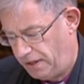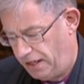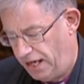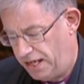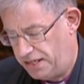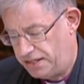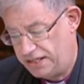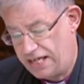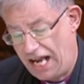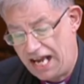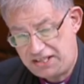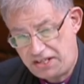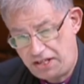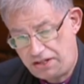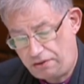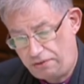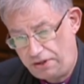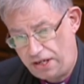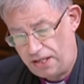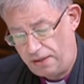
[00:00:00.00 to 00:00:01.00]
It's
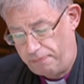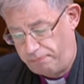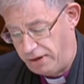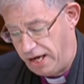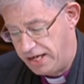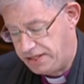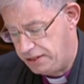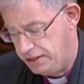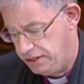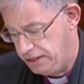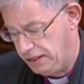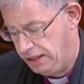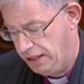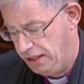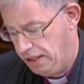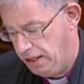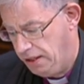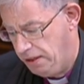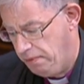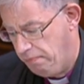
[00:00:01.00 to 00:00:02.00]
necessary in the present
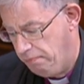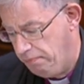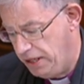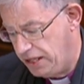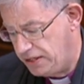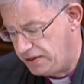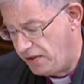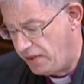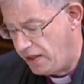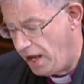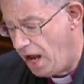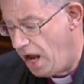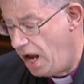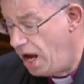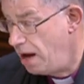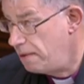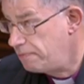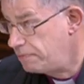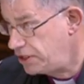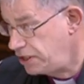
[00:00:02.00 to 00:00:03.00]
because of the
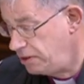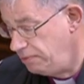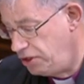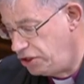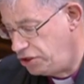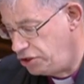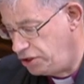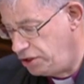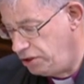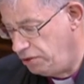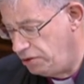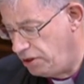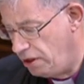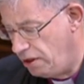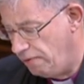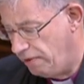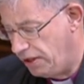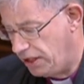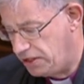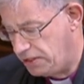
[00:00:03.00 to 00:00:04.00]
harms to which
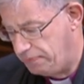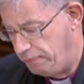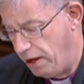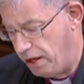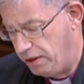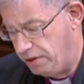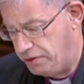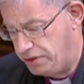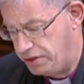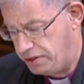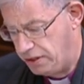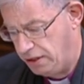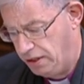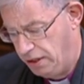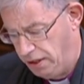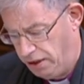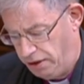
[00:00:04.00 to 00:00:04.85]
children are exposed